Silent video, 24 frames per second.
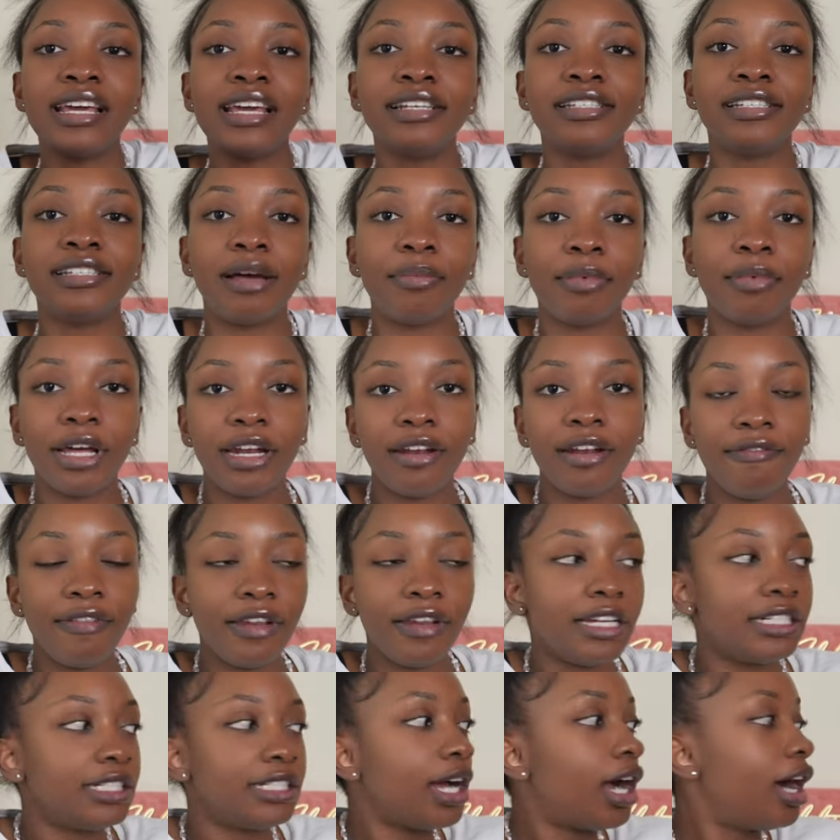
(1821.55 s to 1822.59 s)
So I'm gonna
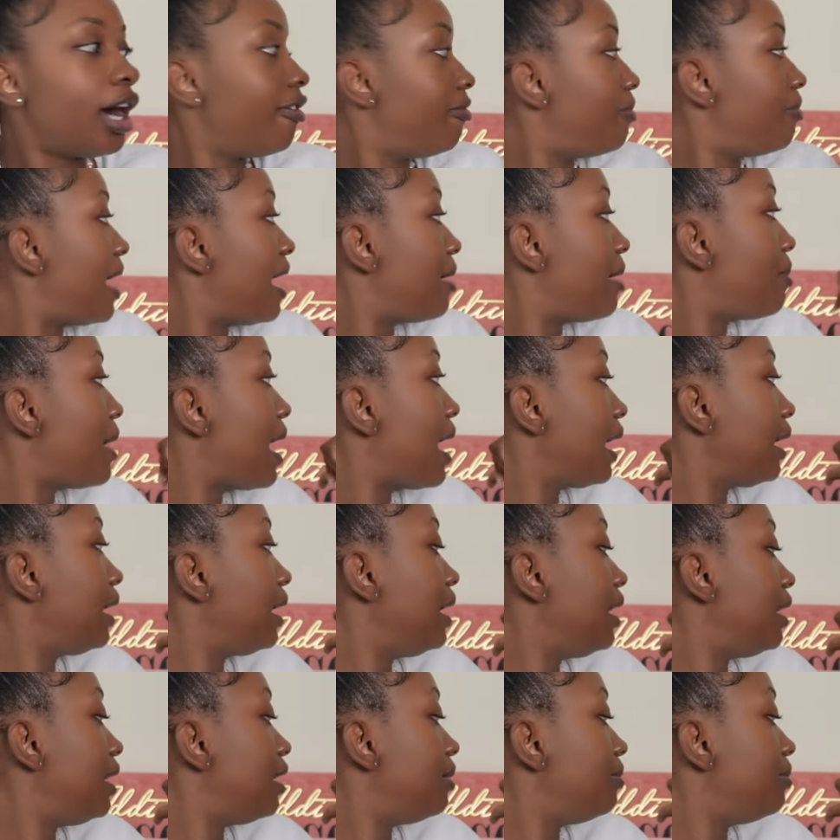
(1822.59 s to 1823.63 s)
finish off by
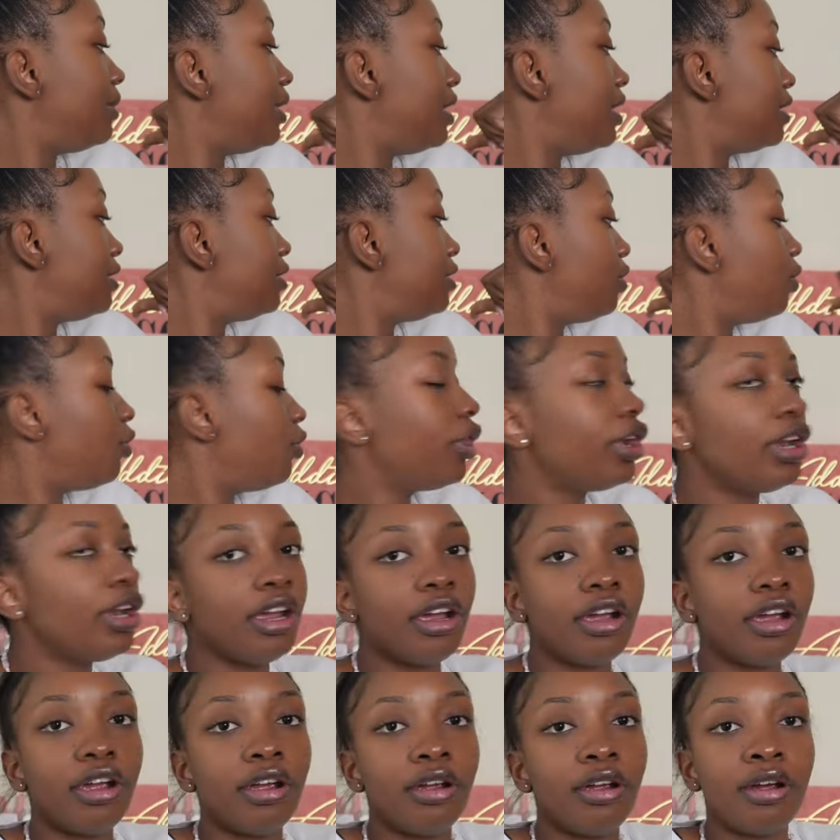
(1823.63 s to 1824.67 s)
packing up this
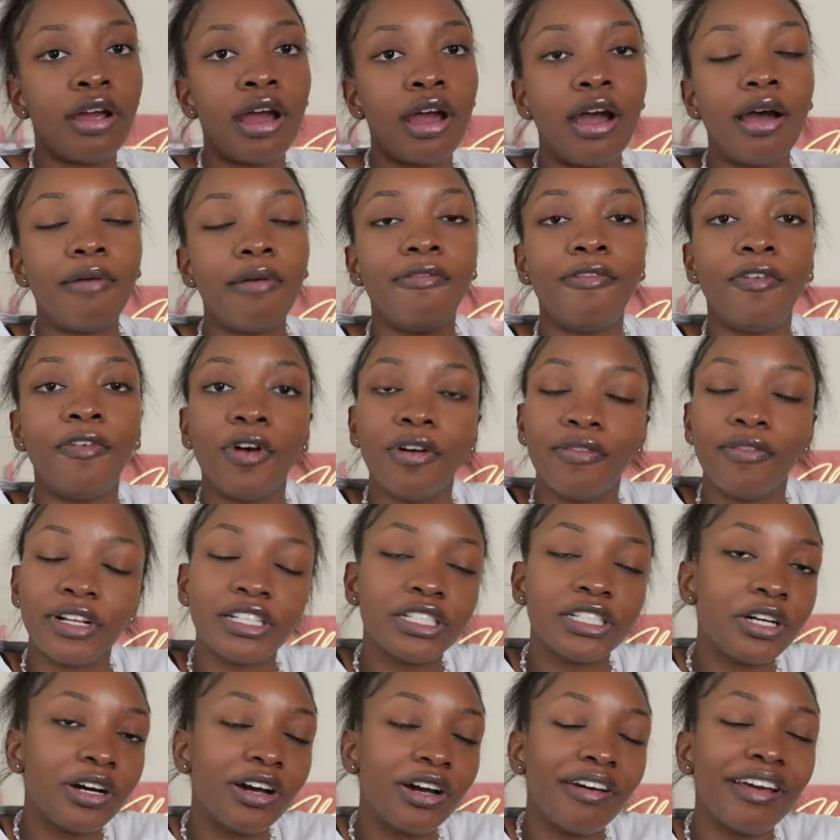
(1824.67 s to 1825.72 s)
order um, for
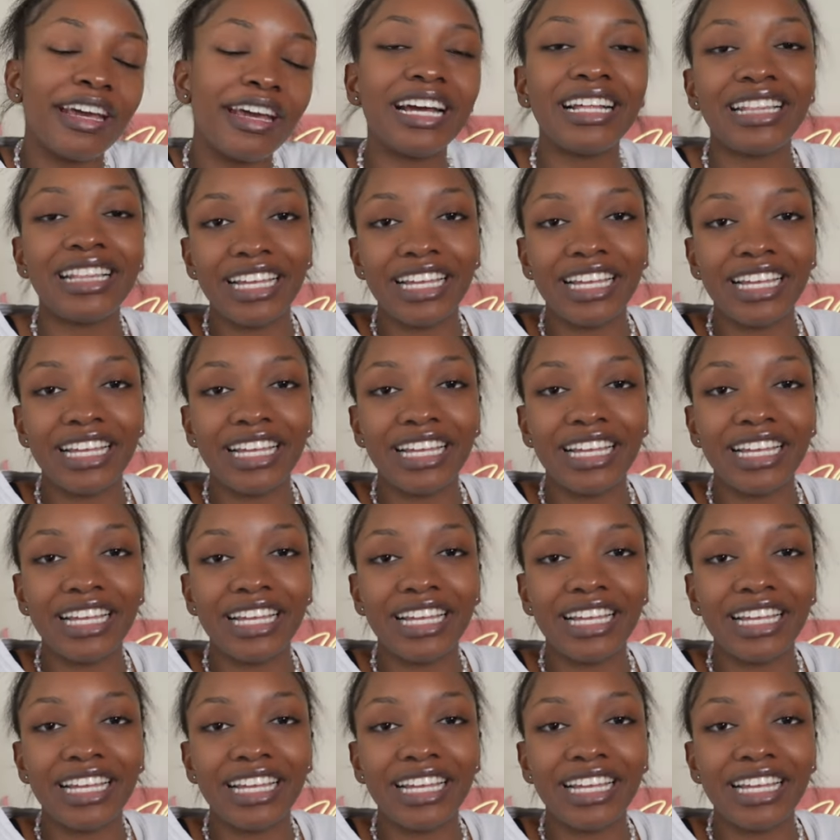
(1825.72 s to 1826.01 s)
Victoria.